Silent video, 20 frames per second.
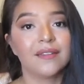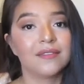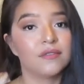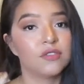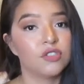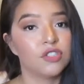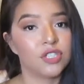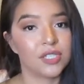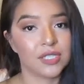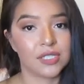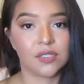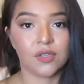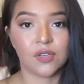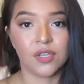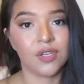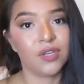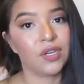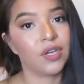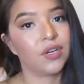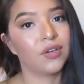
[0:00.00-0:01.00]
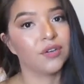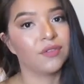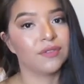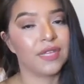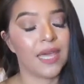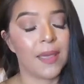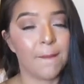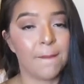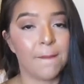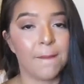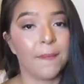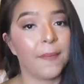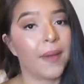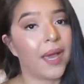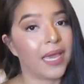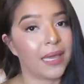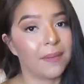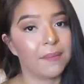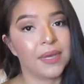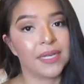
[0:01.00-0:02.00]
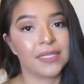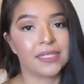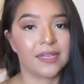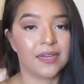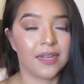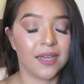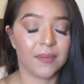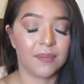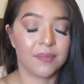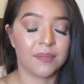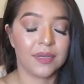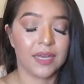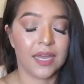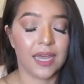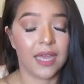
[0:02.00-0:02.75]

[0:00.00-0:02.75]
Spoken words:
just so you know, they might mess it up.